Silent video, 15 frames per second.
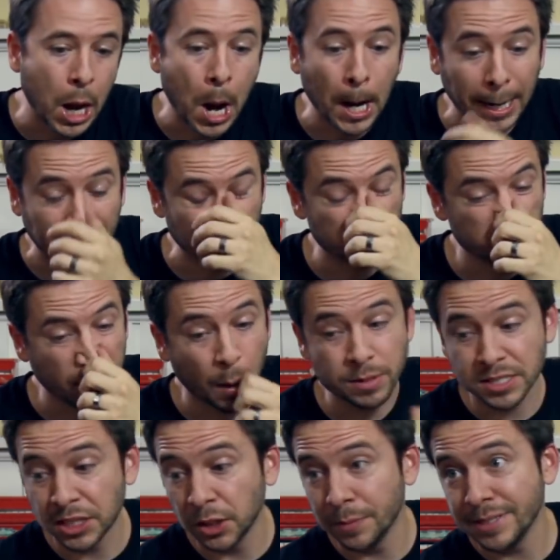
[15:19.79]
Okay, that
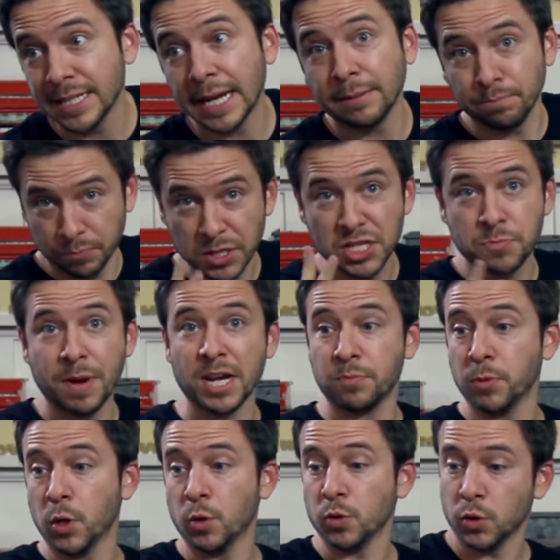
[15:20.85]
one's a little bit tight. Smash
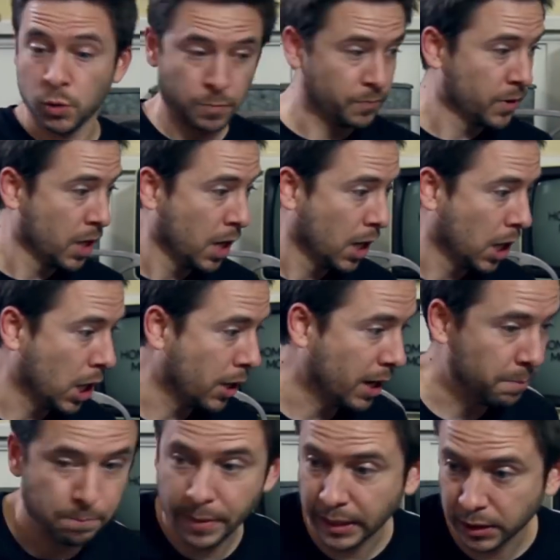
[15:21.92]
my nose. All
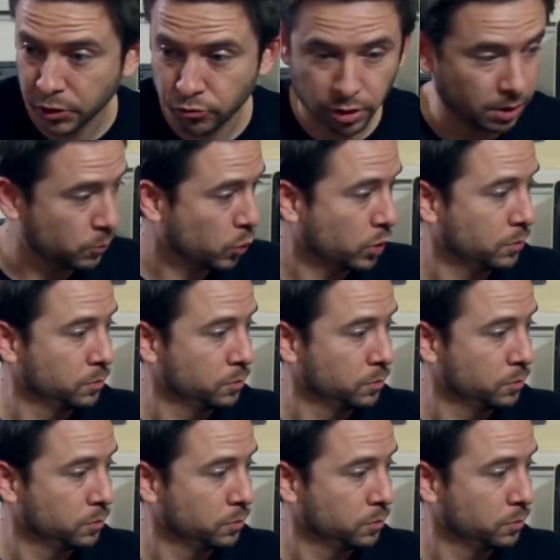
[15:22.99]
right, back to the drawing board.